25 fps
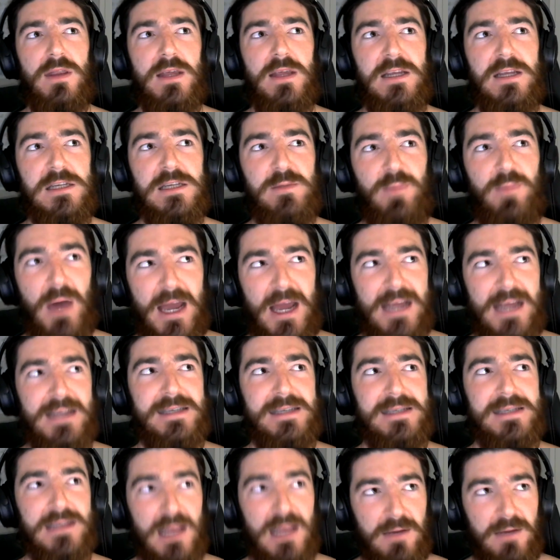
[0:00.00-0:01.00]
these
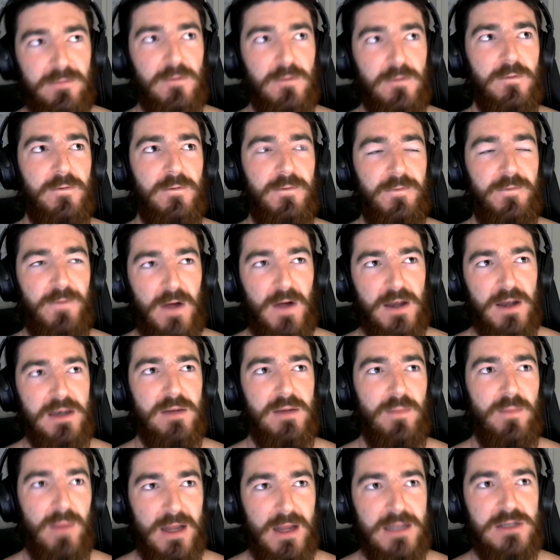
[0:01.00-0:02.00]
base level,
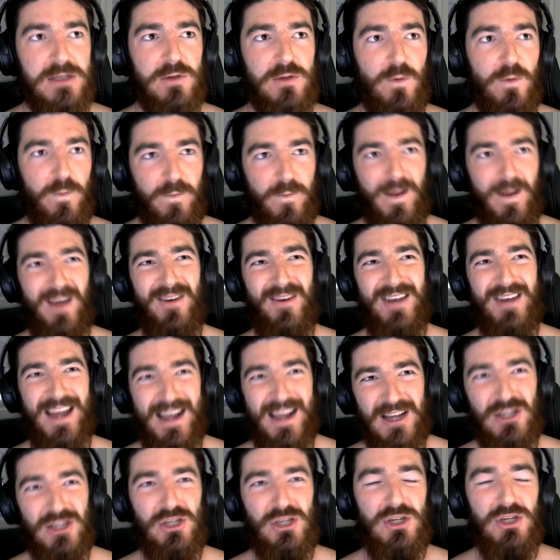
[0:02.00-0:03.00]
fundamental,
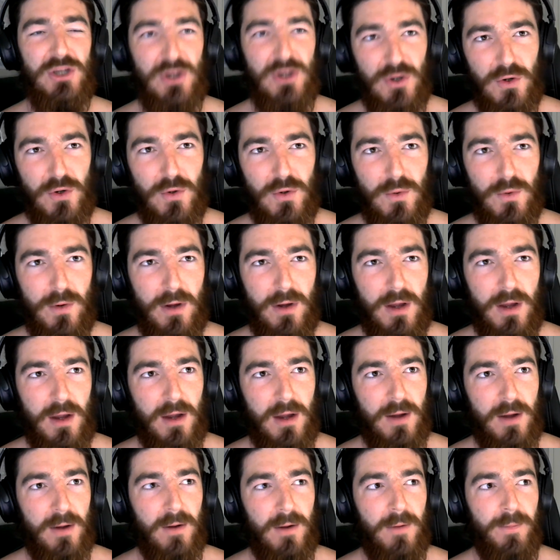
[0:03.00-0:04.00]
foundational
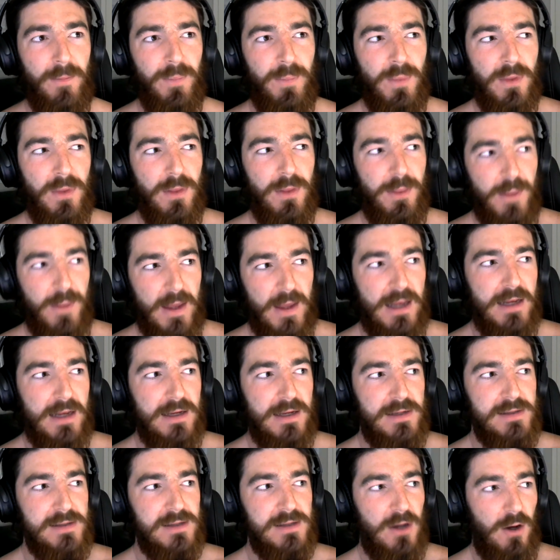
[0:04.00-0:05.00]

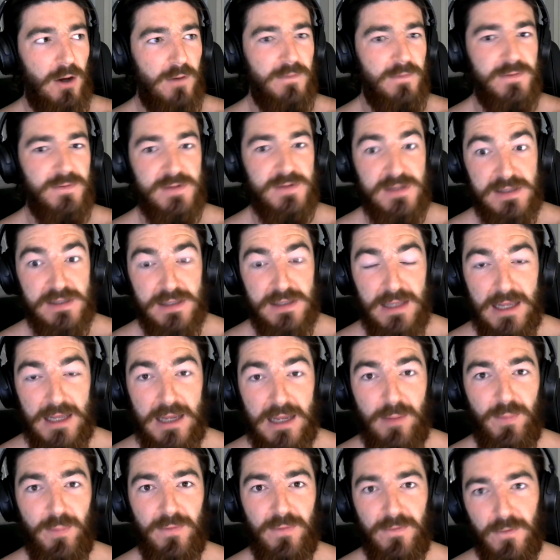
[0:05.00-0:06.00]
things of
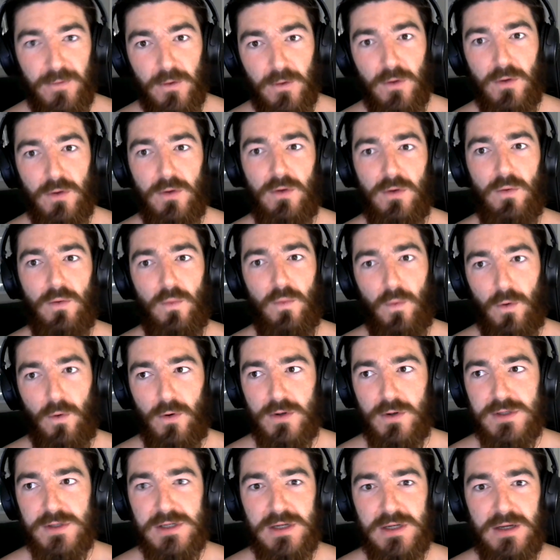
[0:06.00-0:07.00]
sleep, food,
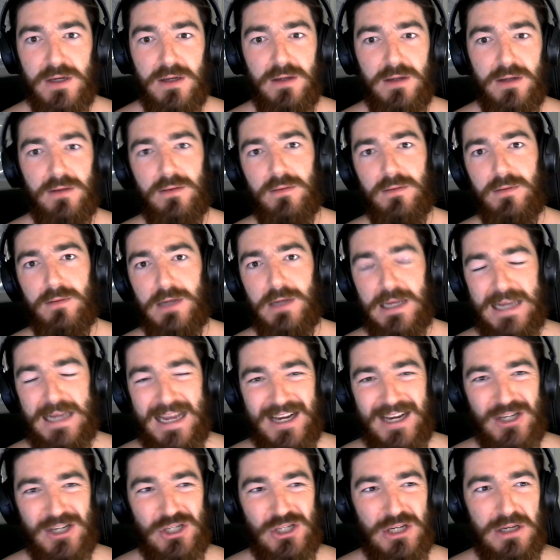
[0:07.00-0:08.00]
water,
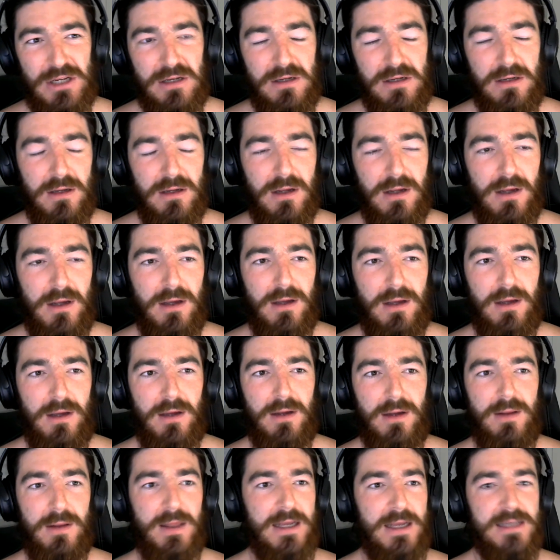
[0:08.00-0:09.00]
connection,
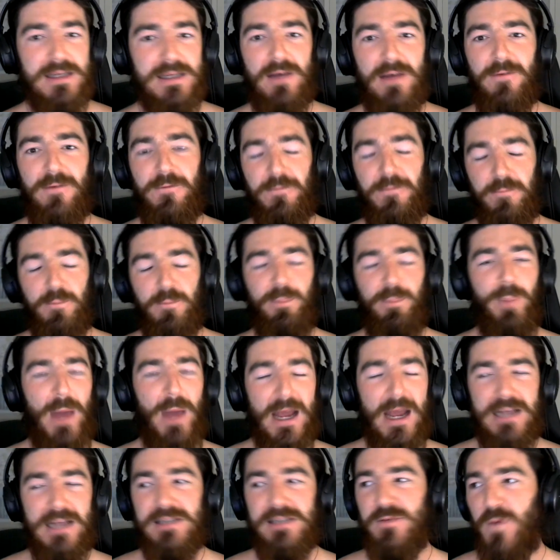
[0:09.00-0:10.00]
these are
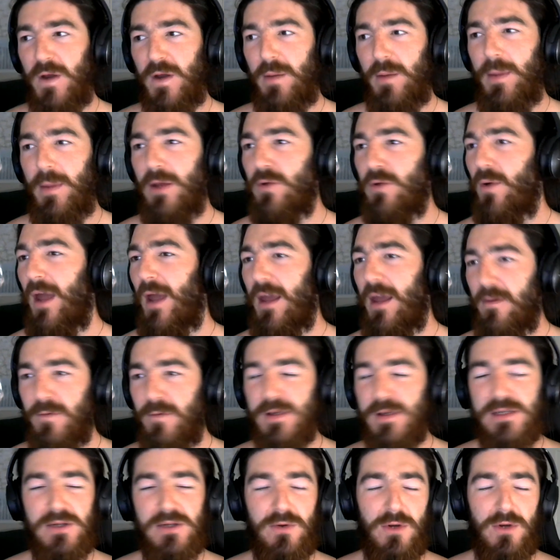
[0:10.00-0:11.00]
base fundamental
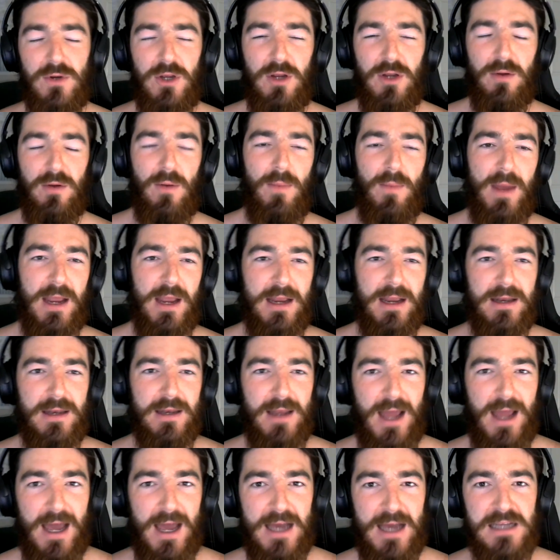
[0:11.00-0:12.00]
every single human being
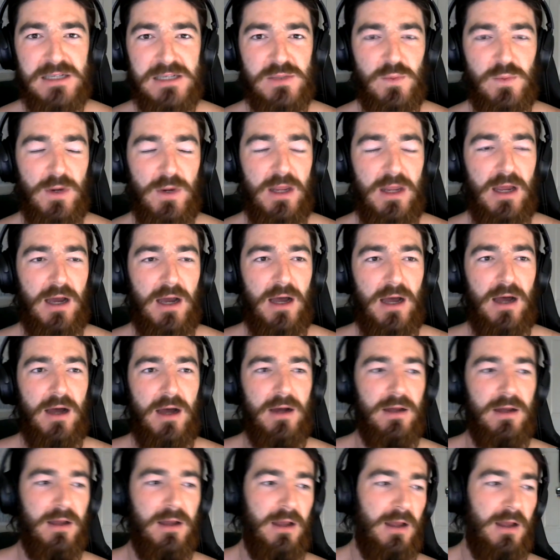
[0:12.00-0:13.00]
has. We are